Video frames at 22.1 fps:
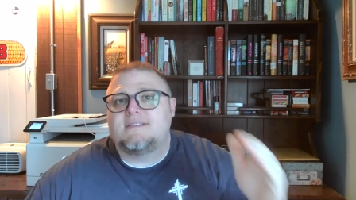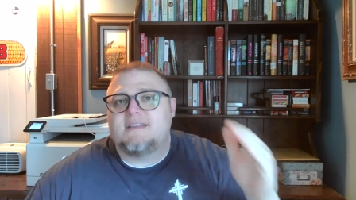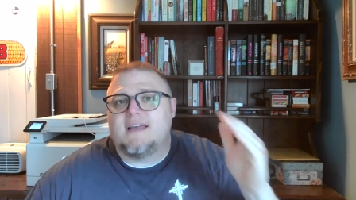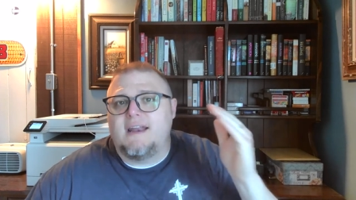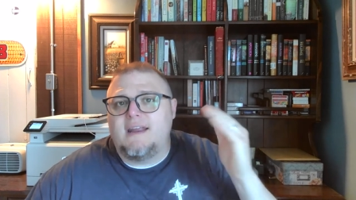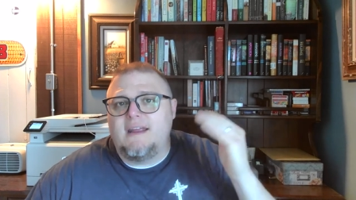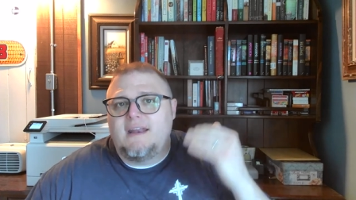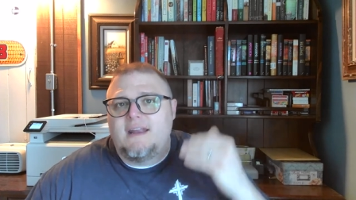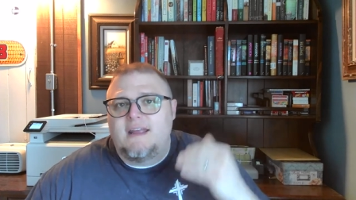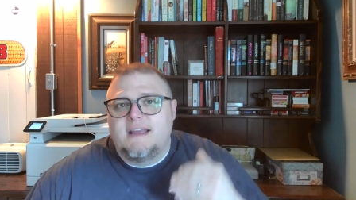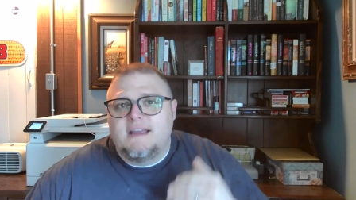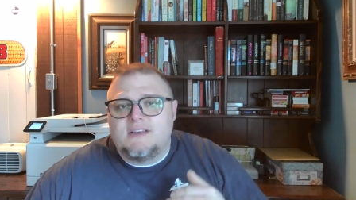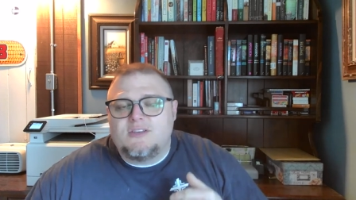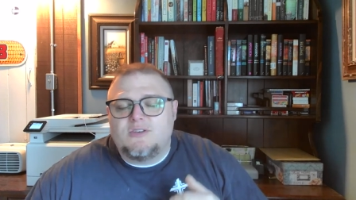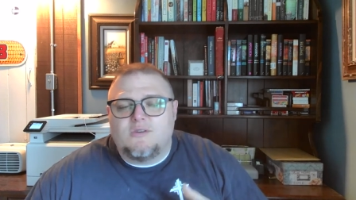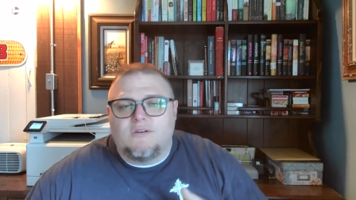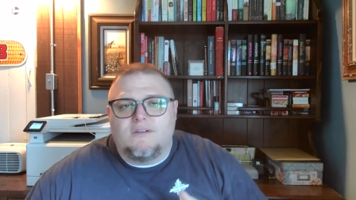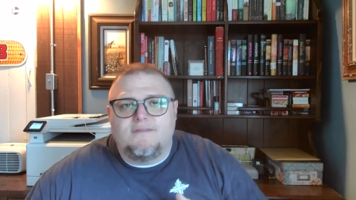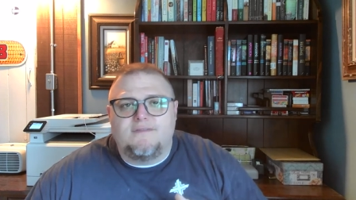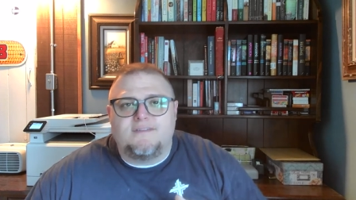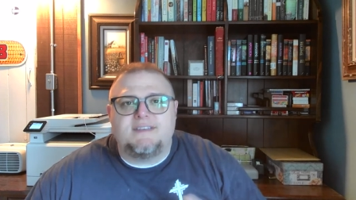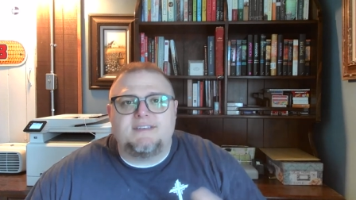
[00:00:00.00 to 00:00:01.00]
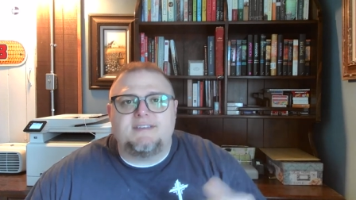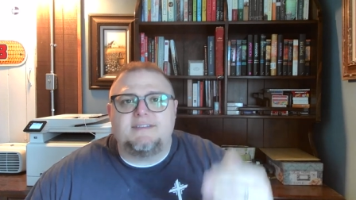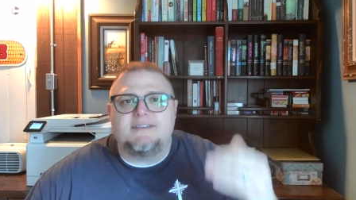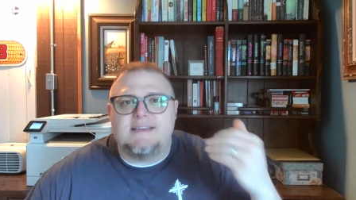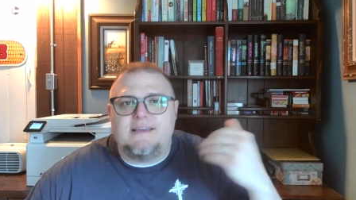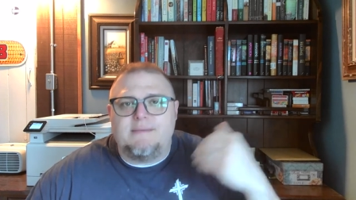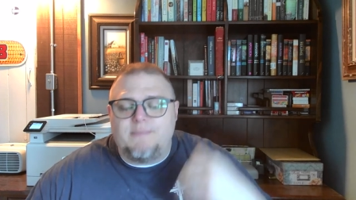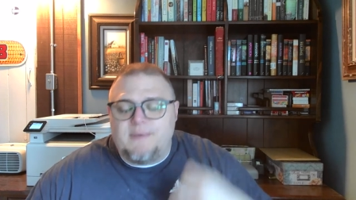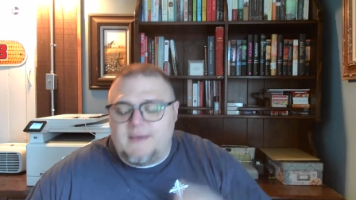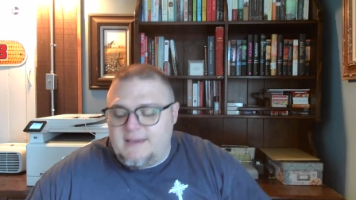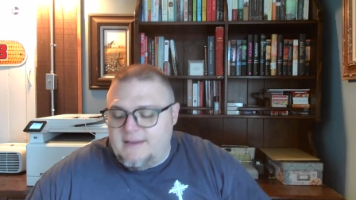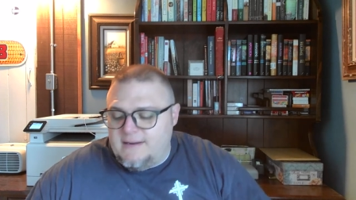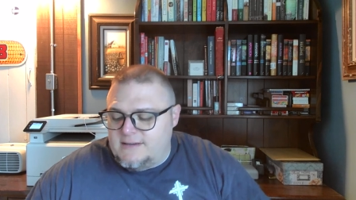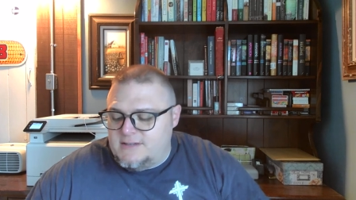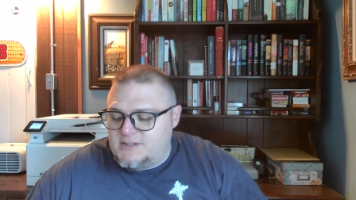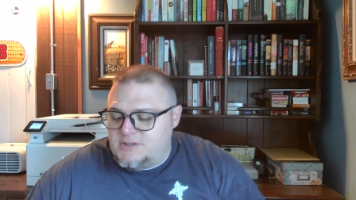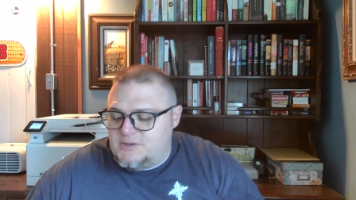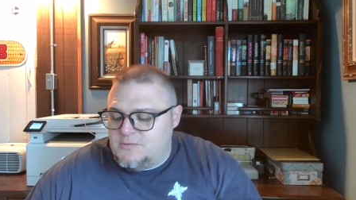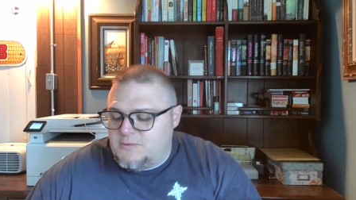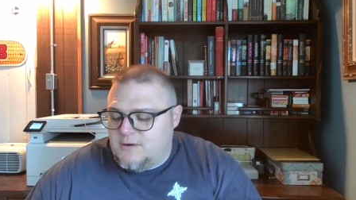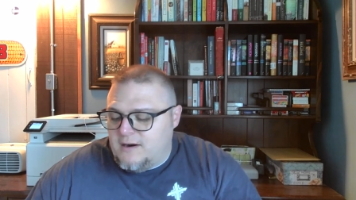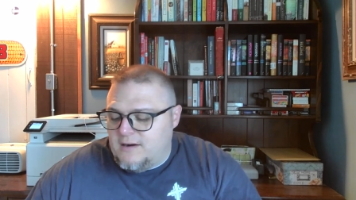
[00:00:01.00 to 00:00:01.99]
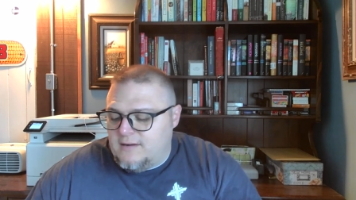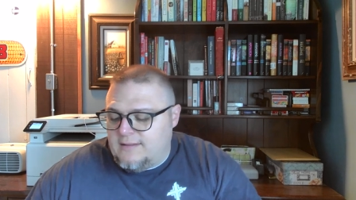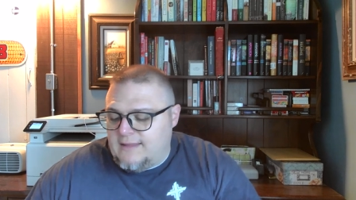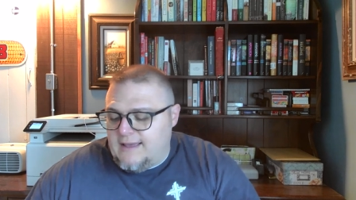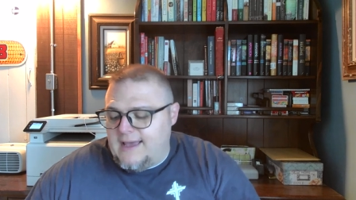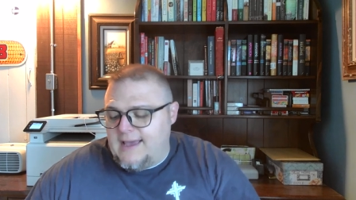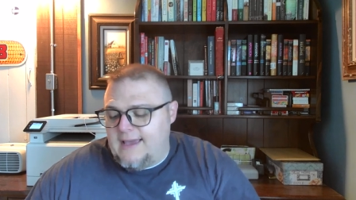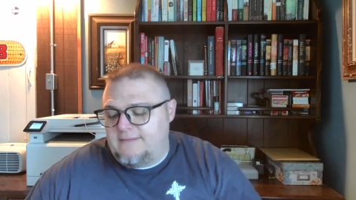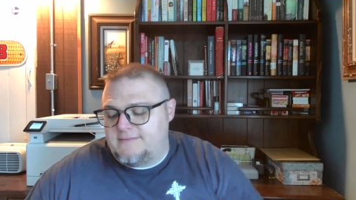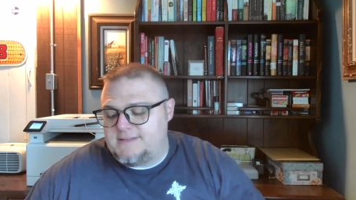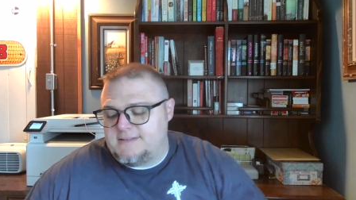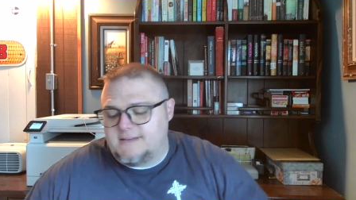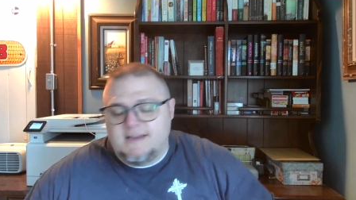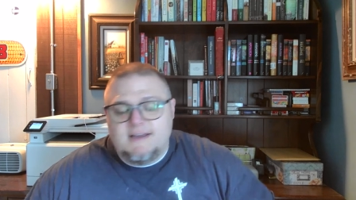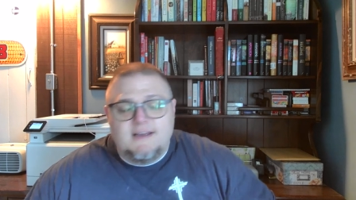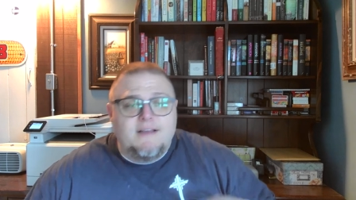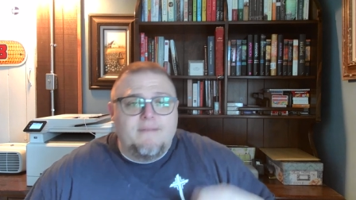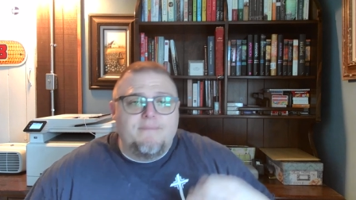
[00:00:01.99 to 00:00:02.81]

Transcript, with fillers: let it sort of seep into our lives.